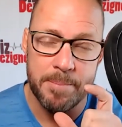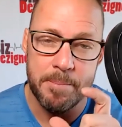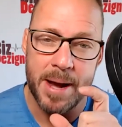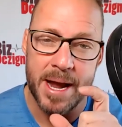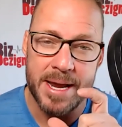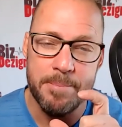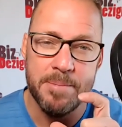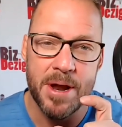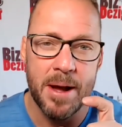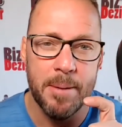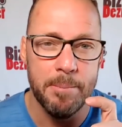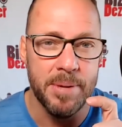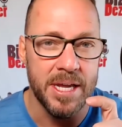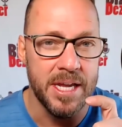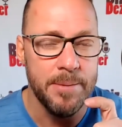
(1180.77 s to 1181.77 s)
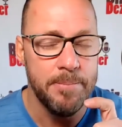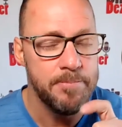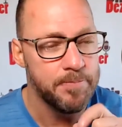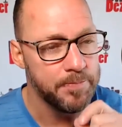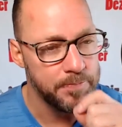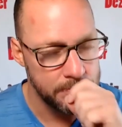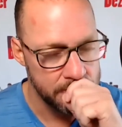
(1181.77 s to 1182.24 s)
It might not
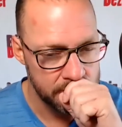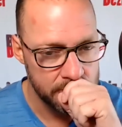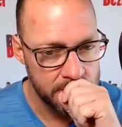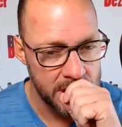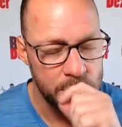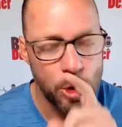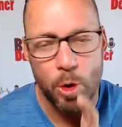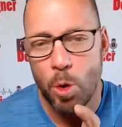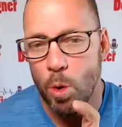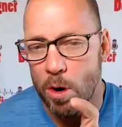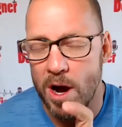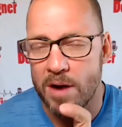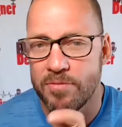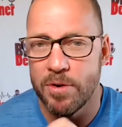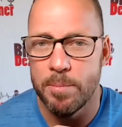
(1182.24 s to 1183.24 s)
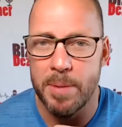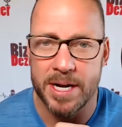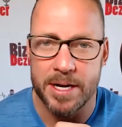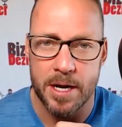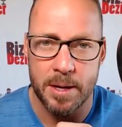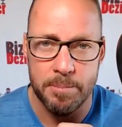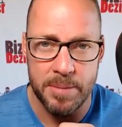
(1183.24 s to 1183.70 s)
be Your core offer
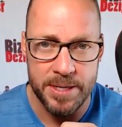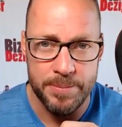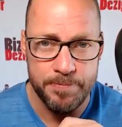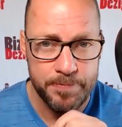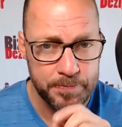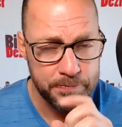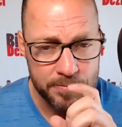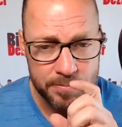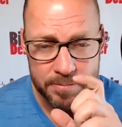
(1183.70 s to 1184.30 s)
might not be